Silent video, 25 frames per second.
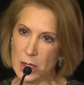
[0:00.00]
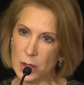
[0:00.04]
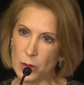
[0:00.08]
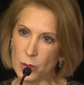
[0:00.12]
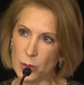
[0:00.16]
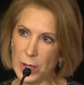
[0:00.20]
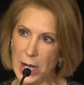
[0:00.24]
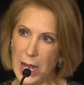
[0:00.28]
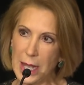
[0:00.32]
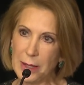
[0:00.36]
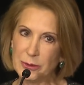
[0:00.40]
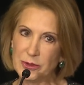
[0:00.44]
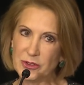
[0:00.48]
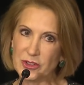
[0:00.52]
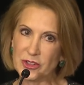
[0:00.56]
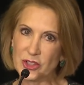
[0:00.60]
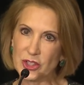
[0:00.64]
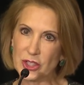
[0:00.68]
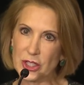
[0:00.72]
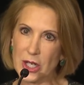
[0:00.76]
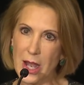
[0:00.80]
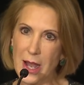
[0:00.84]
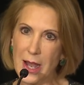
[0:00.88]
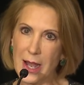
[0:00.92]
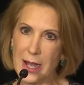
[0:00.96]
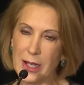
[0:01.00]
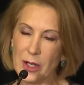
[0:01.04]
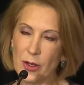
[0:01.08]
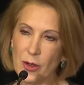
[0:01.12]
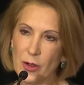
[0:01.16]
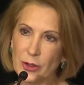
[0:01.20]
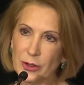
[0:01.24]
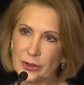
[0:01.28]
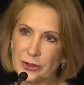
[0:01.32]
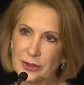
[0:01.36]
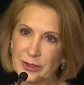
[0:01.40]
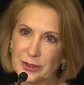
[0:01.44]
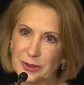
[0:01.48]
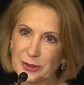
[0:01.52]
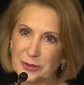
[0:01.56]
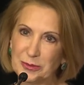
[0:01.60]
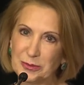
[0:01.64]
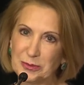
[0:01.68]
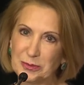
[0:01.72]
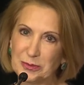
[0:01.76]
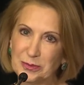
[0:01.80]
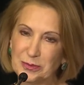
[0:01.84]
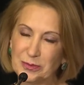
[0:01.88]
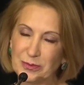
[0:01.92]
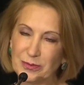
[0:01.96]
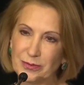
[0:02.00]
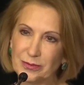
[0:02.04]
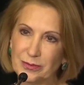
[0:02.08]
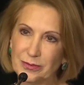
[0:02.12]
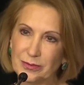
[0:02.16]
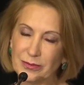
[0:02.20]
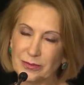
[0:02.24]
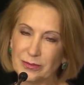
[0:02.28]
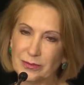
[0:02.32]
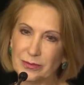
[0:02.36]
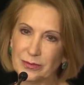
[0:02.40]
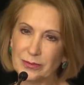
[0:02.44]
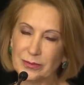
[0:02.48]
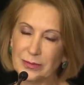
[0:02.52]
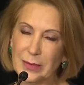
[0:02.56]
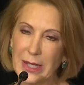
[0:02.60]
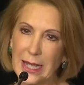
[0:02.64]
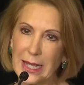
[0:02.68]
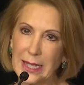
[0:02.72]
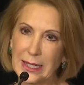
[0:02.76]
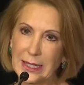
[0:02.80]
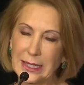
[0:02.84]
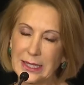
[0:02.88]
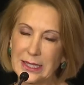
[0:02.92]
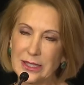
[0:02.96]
When I was a child and